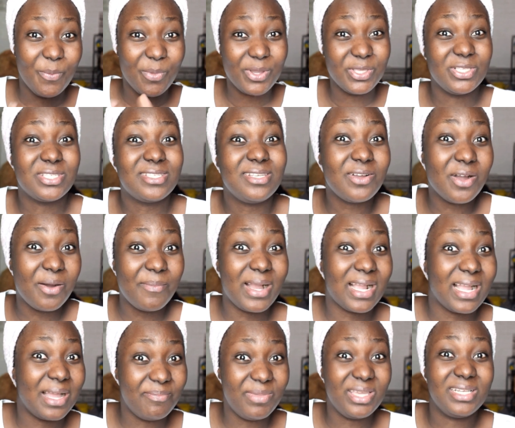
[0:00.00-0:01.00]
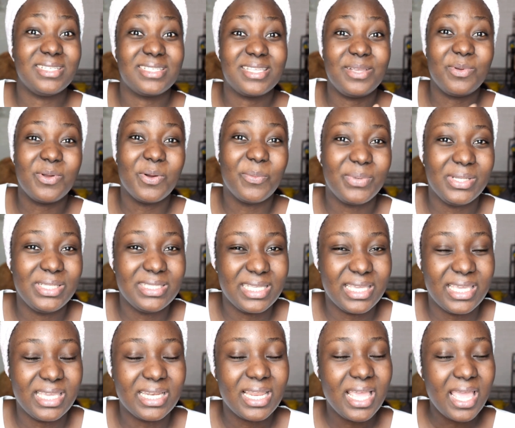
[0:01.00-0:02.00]
but you still come back and make the same complaint
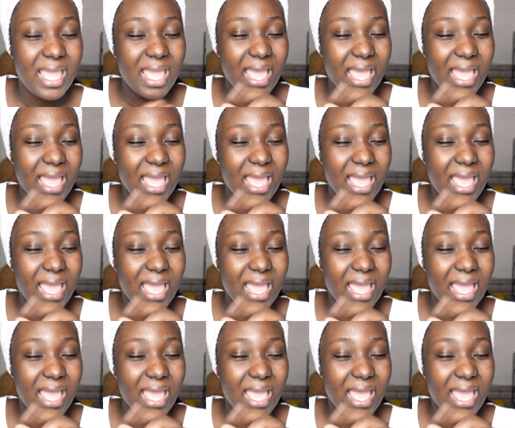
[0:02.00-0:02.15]
again.